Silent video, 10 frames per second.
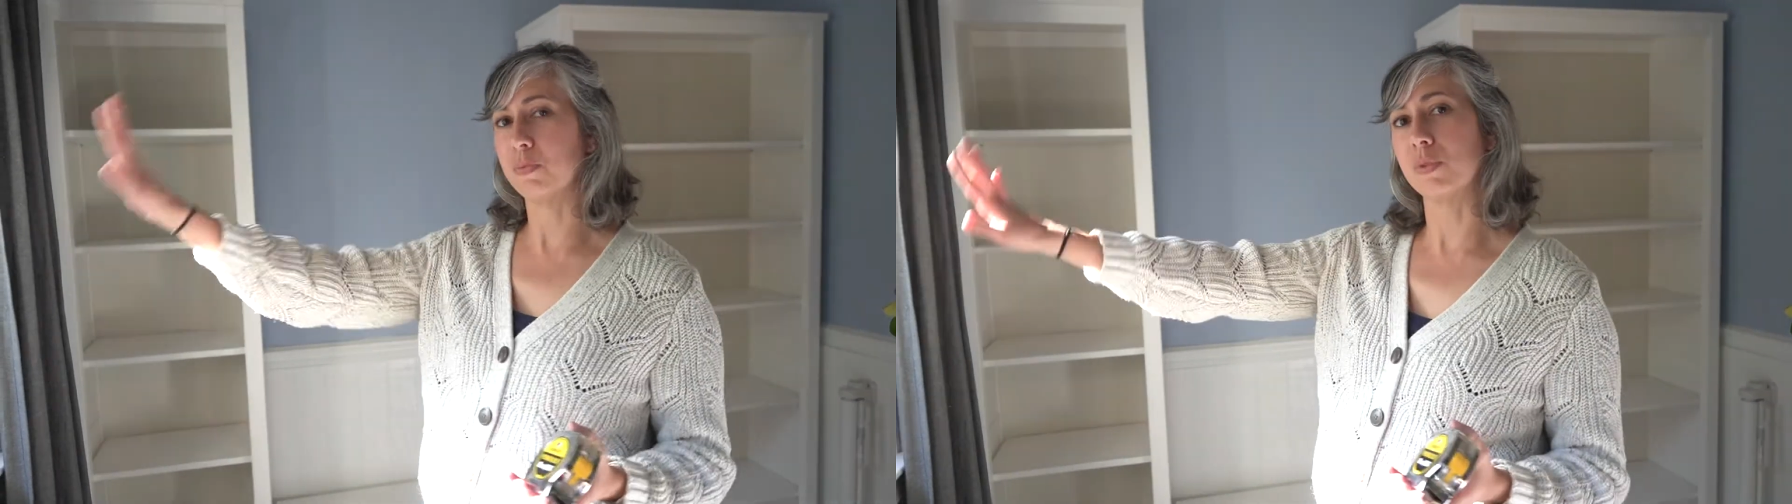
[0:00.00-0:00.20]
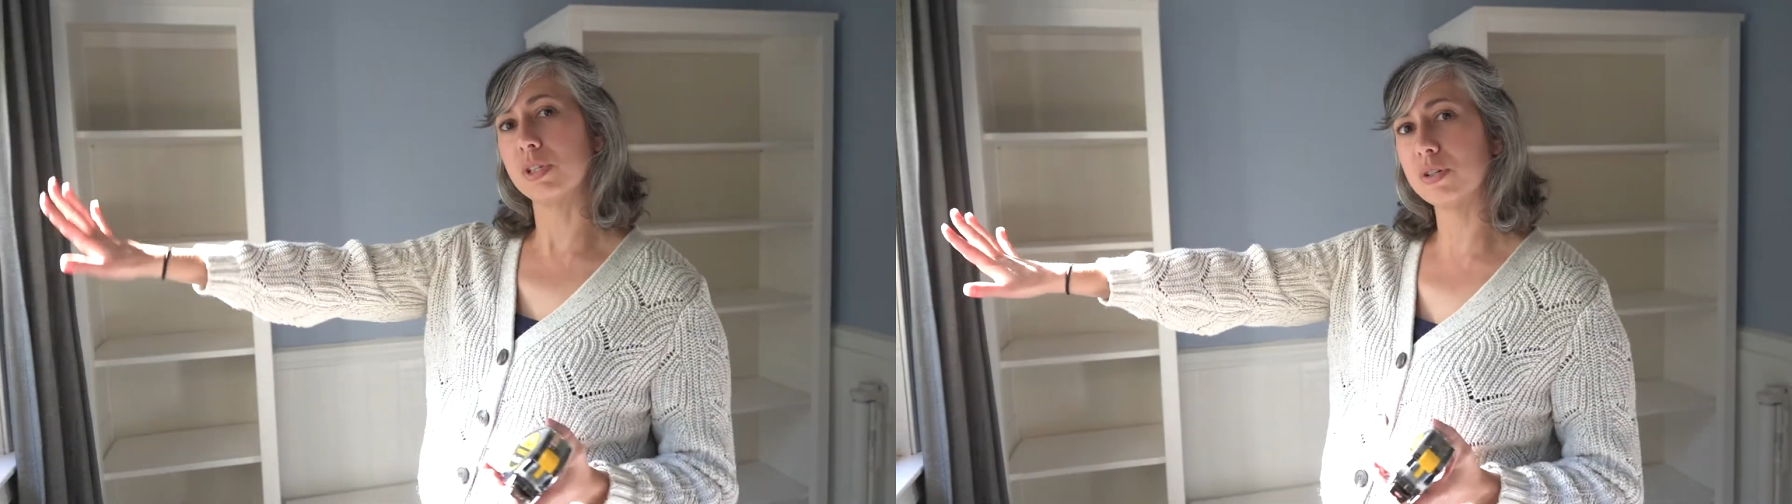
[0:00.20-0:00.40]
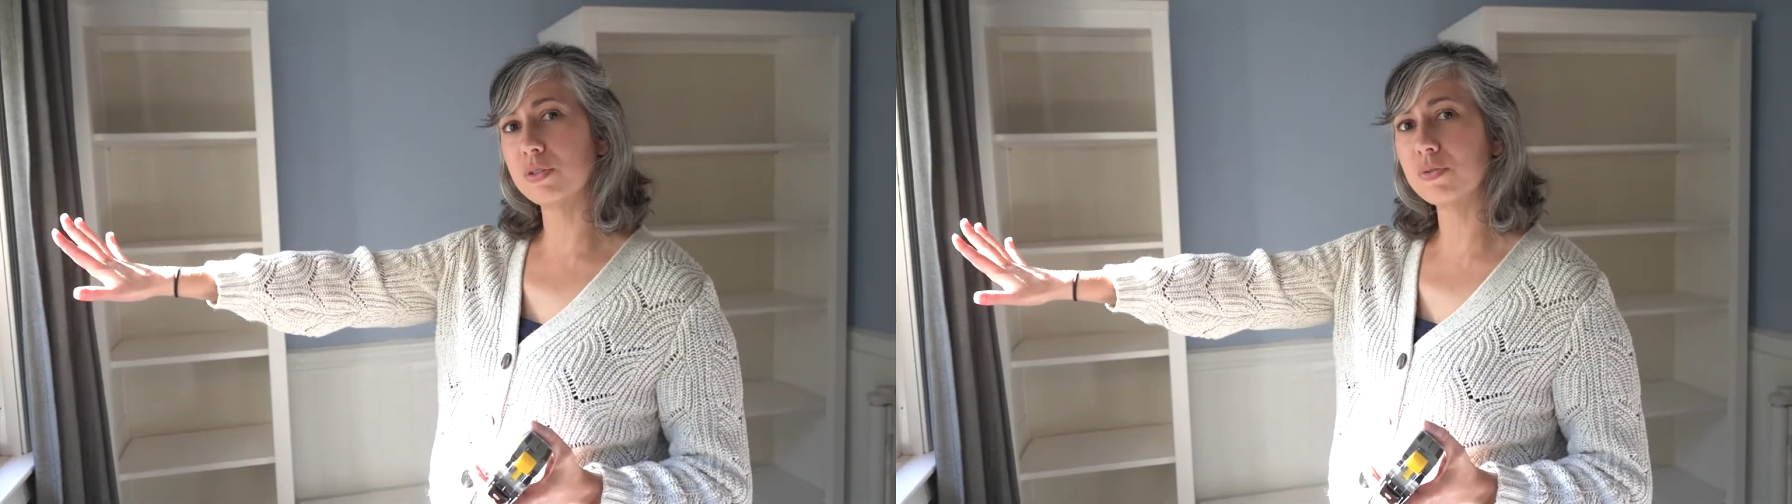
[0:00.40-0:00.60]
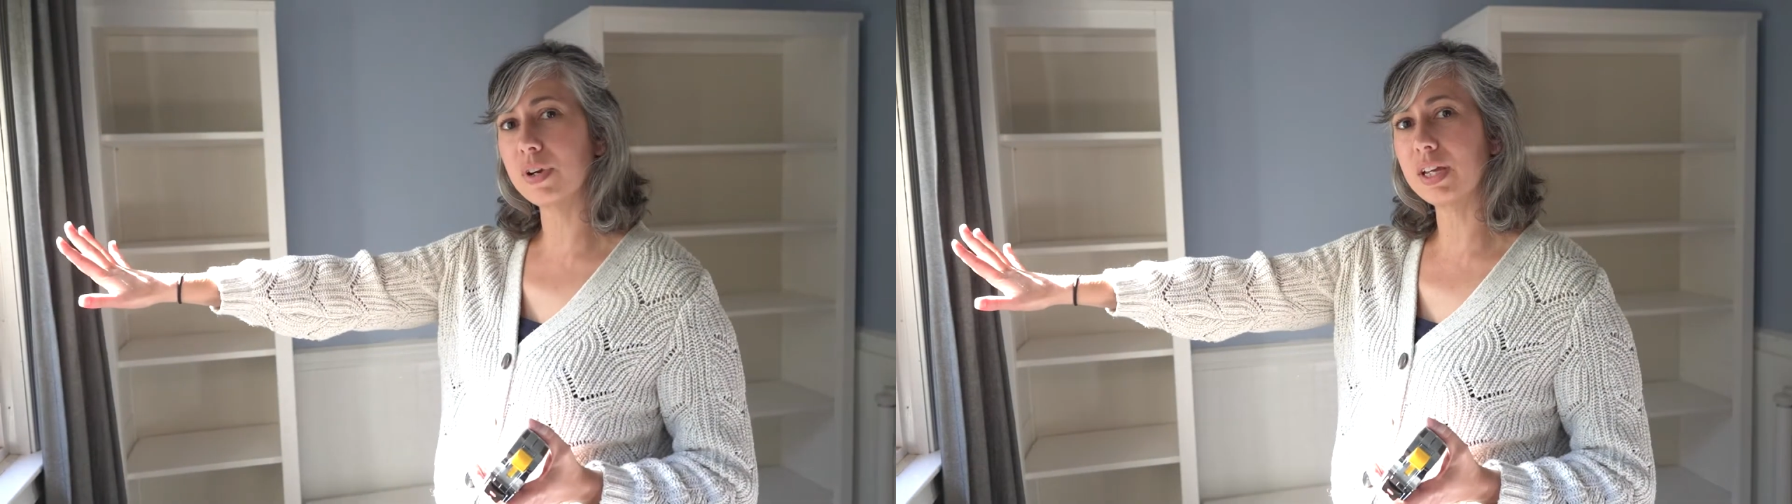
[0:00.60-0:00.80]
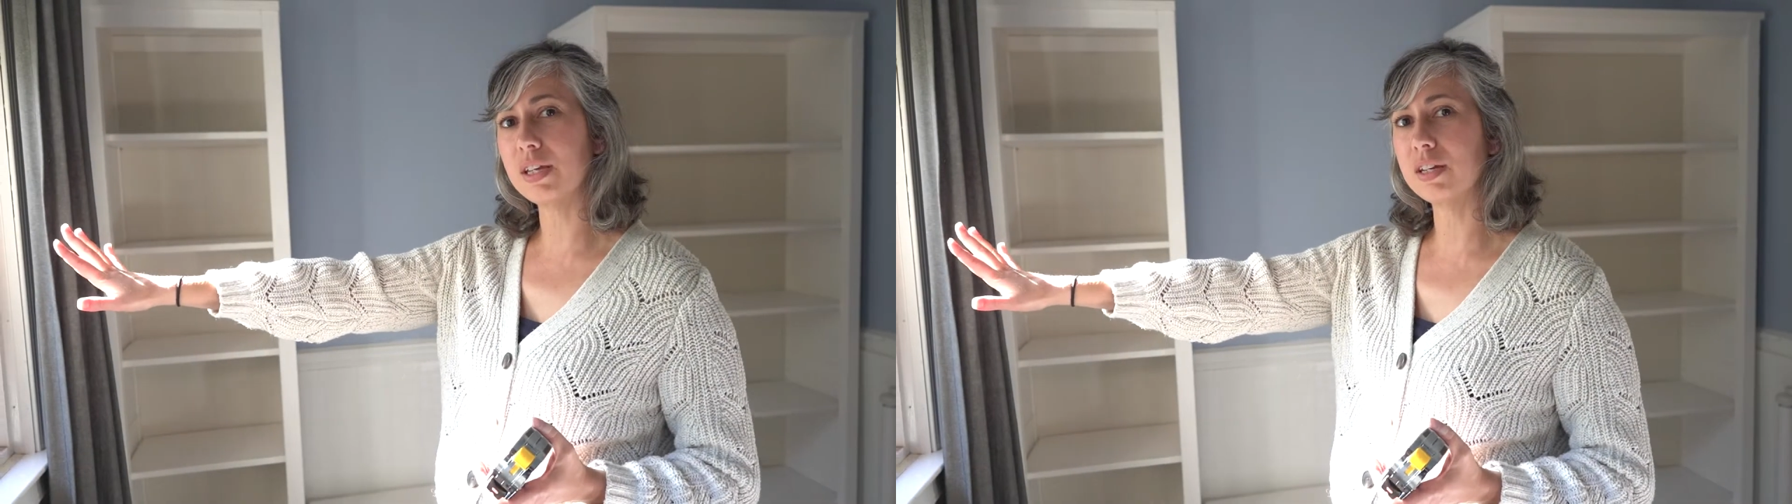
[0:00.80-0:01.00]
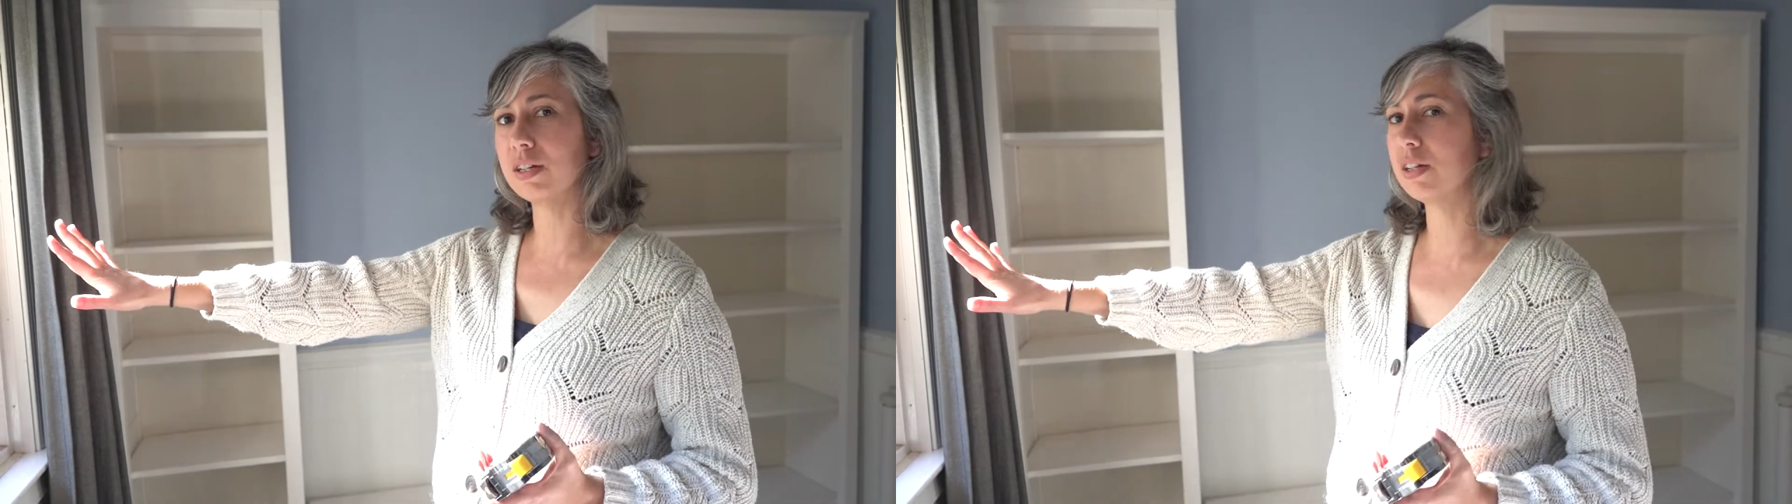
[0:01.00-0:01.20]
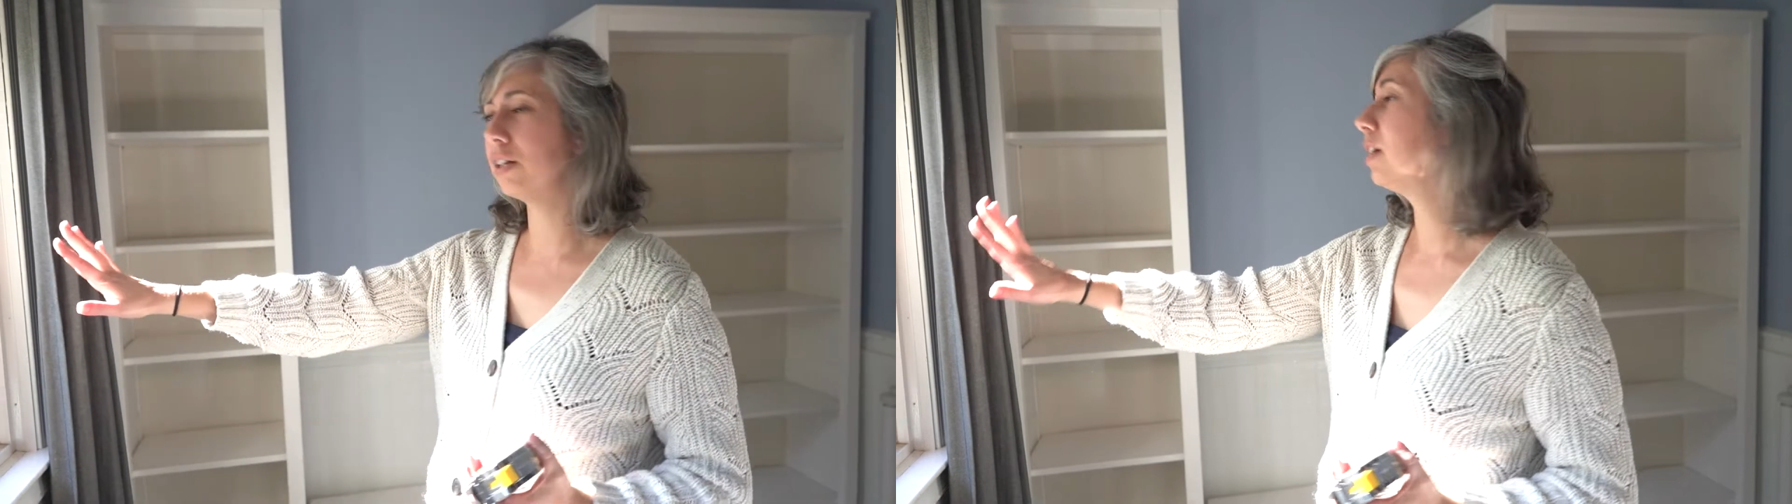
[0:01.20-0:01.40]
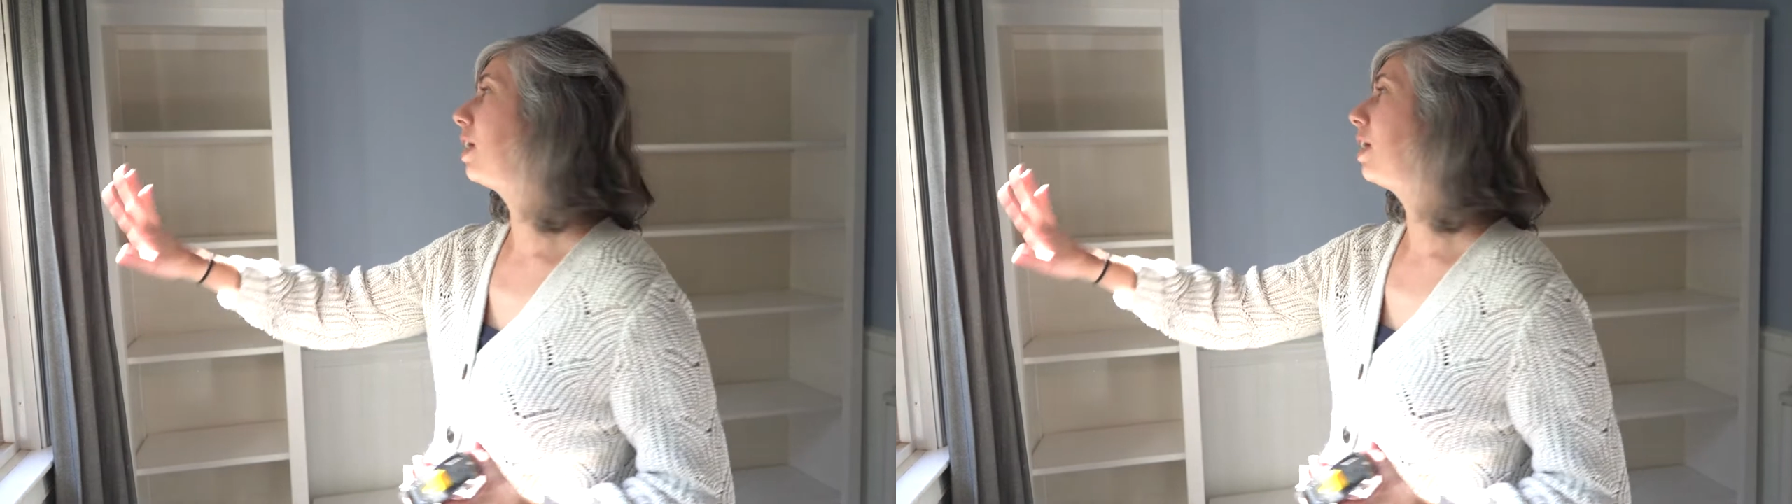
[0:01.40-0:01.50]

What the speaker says: windows right here,